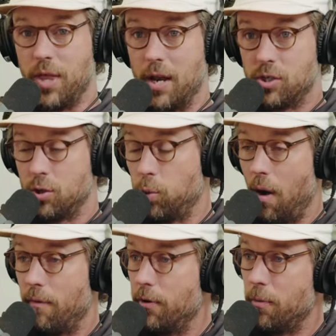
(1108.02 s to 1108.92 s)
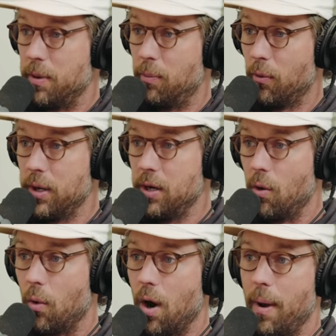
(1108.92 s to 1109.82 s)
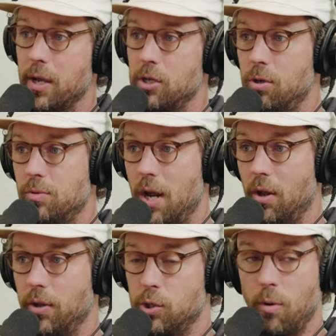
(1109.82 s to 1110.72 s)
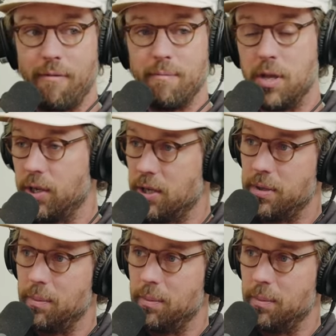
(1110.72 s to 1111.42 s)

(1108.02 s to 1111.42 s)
would that twelve hundred people read, or am I a YouTube channel that twelve million